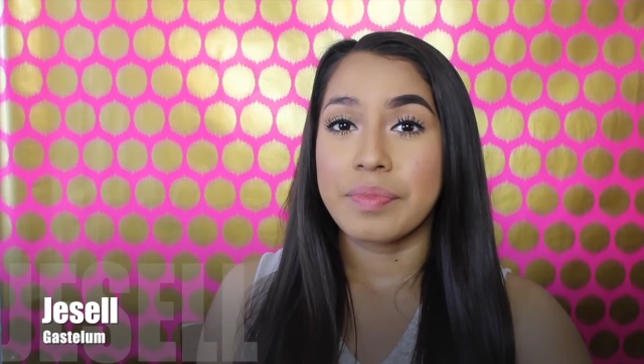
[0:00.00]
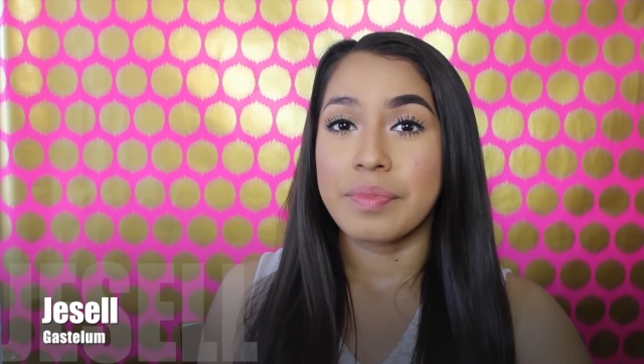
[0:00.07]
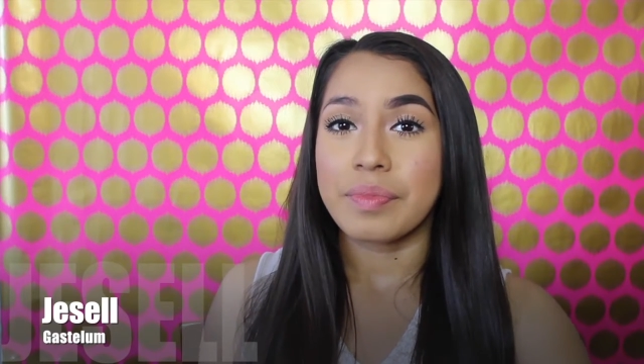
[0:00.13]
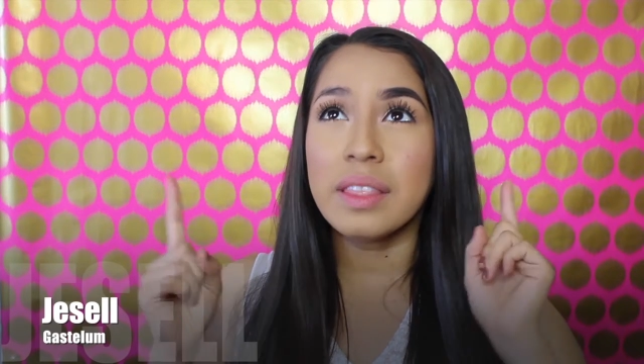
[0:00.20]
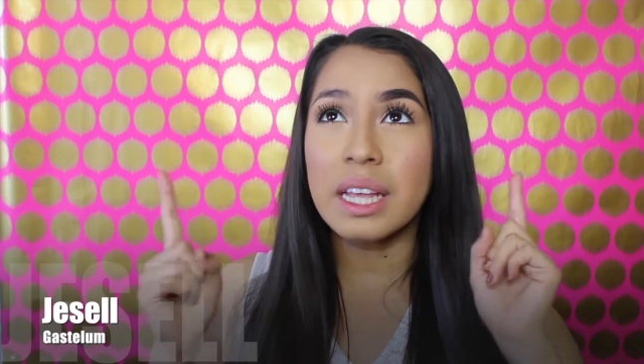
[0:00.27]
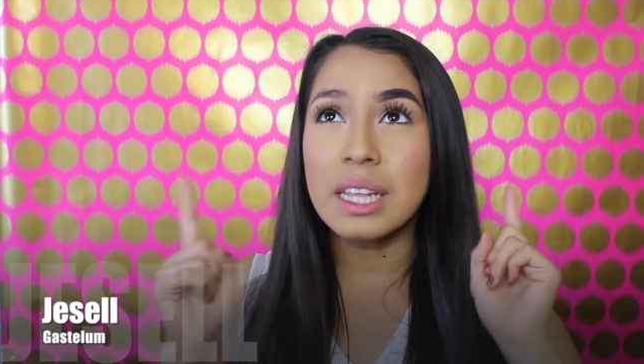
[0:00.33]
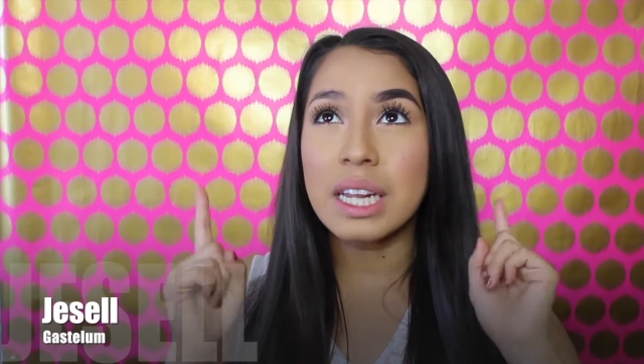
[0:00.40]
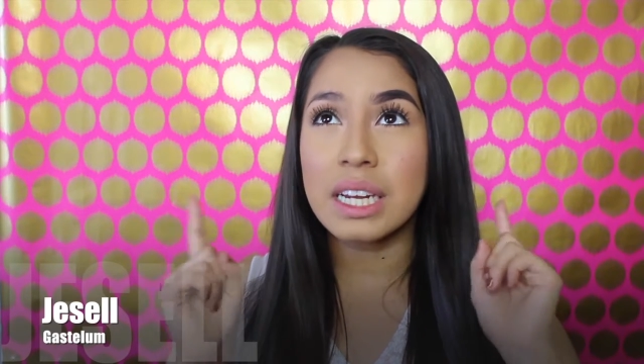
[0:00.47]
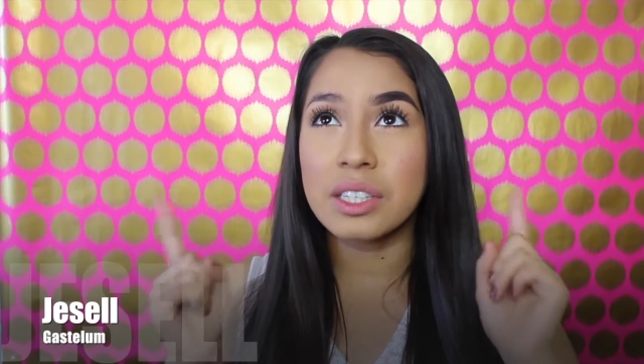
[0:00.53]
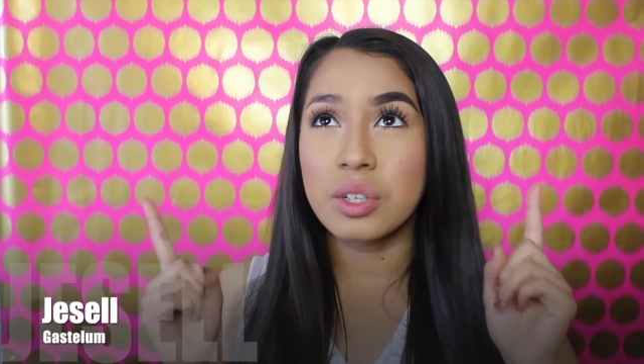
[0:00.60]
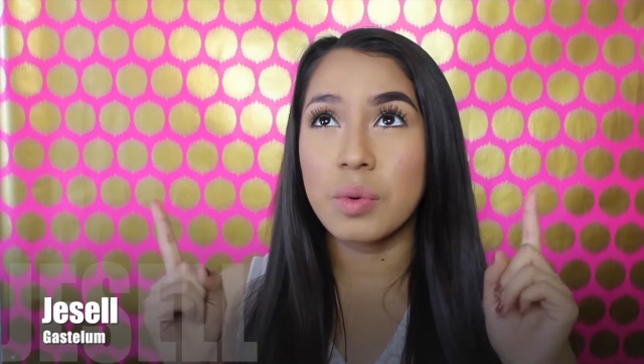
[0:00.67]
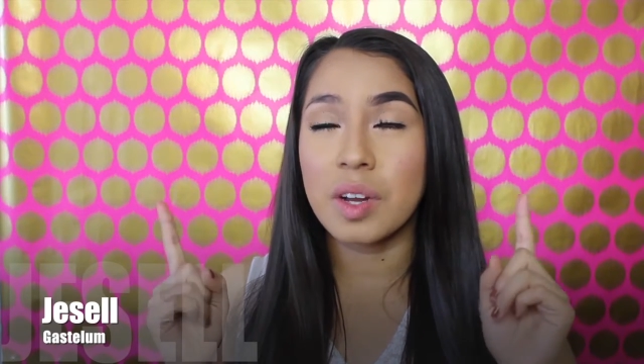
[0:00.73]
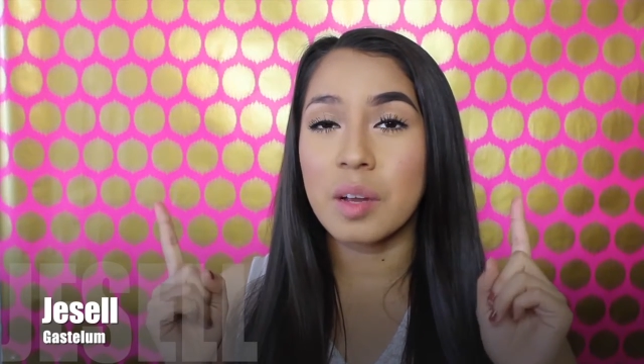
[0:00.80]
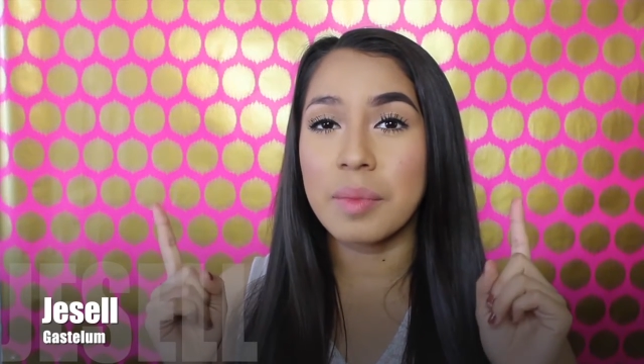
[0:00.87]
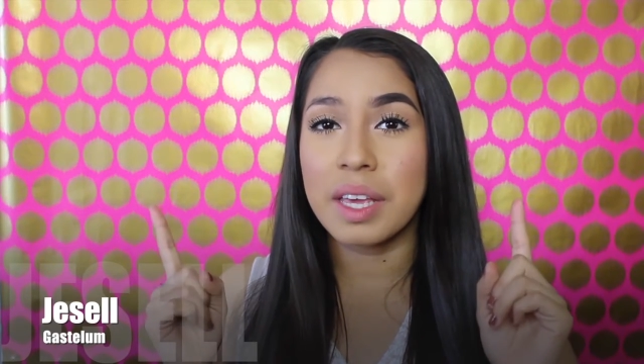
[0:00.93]
One thing that I
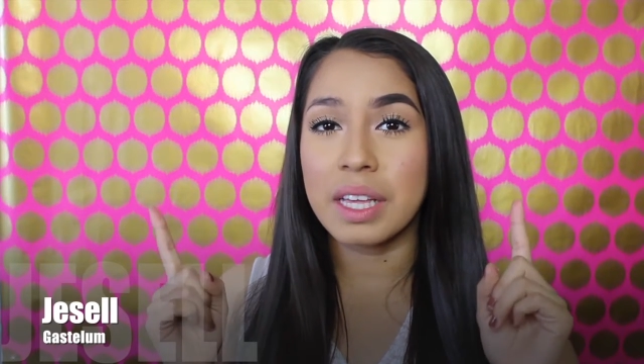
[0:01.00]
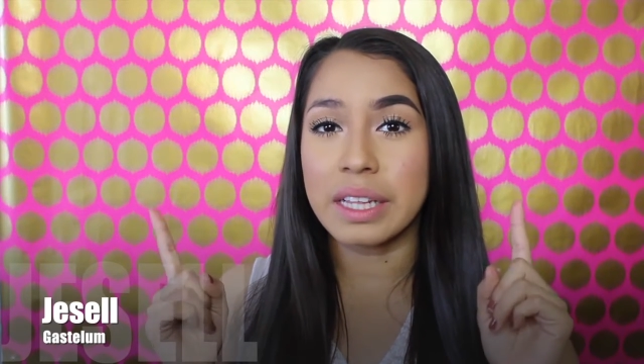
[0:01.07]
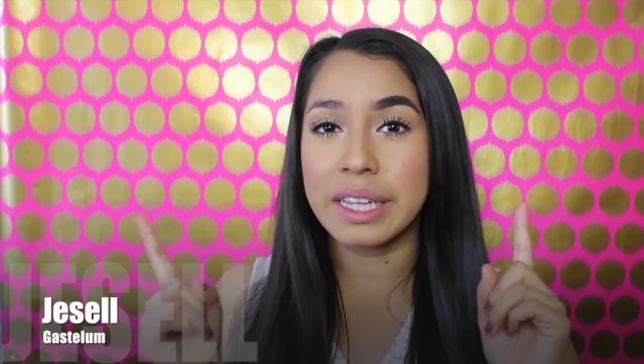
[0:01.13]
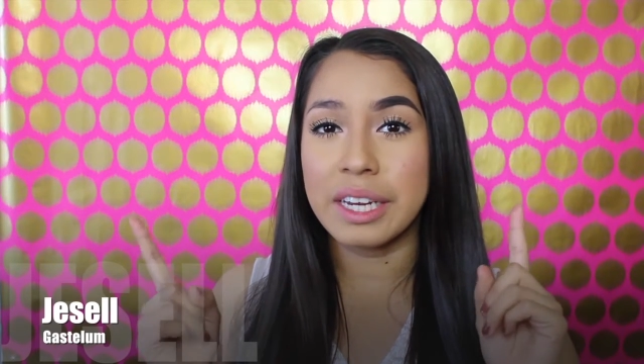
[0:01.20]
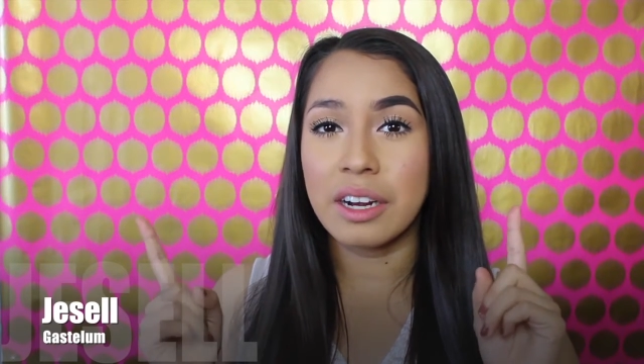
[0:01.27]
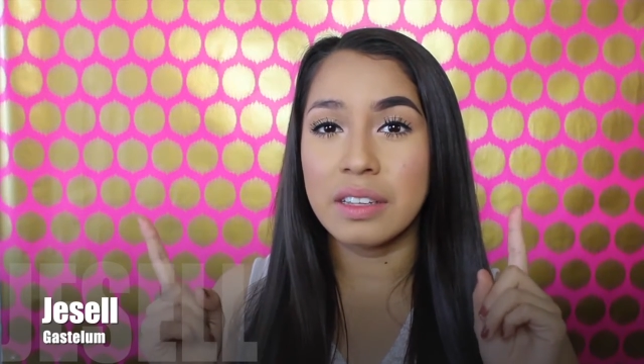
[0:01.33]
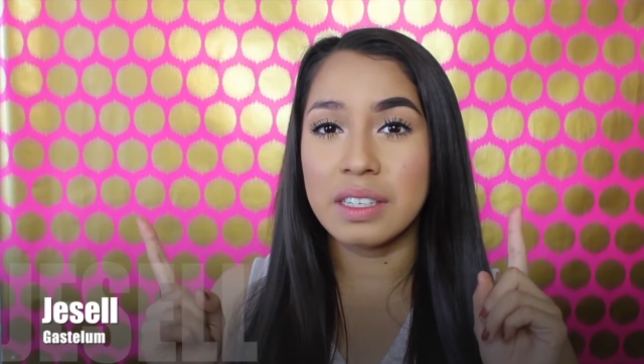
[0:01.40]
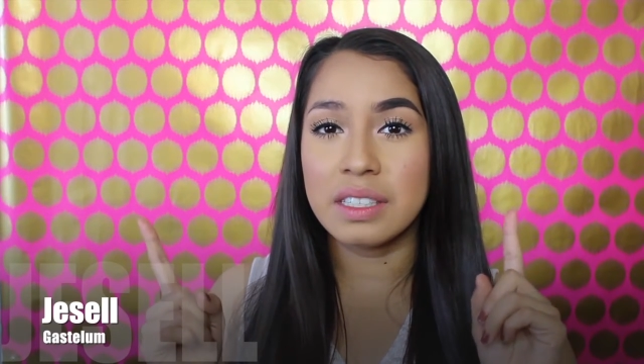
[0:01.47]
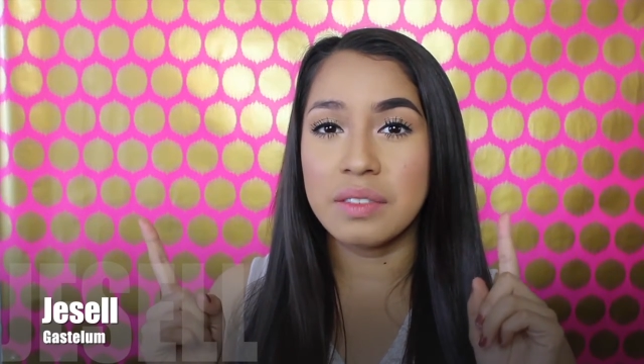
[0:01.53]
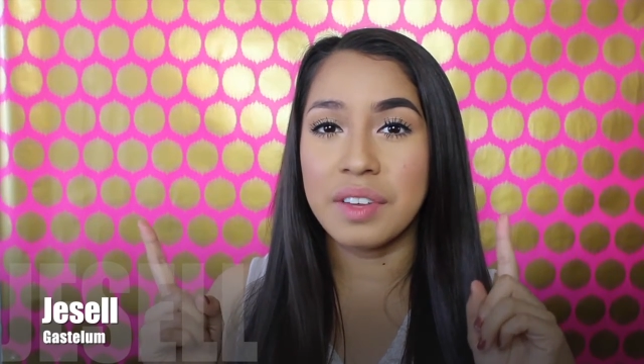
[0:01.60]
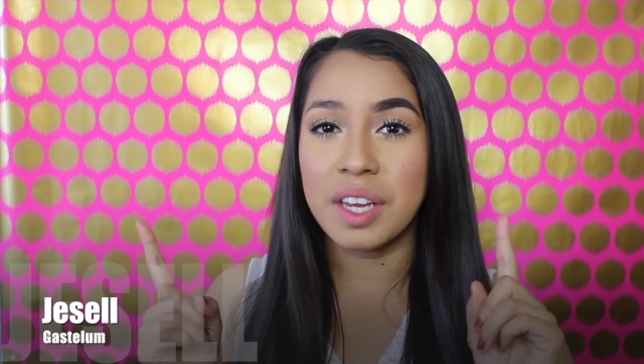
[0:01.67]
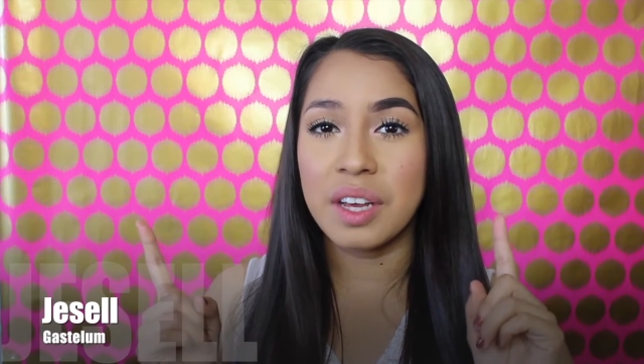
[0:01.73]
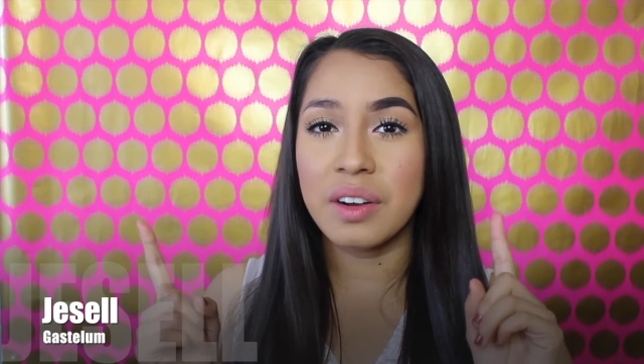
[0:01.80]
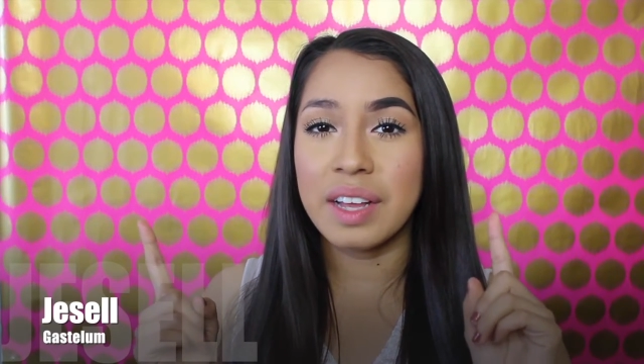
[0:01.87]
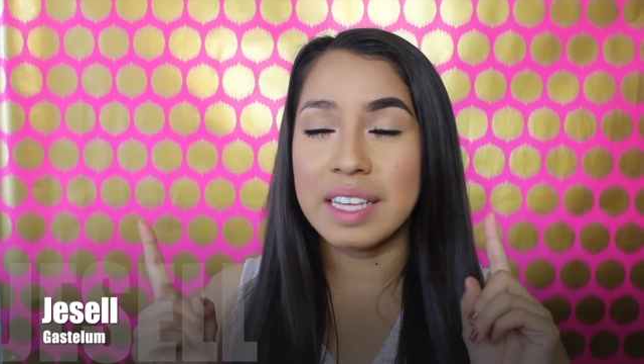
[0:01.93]
do want to make clear on this video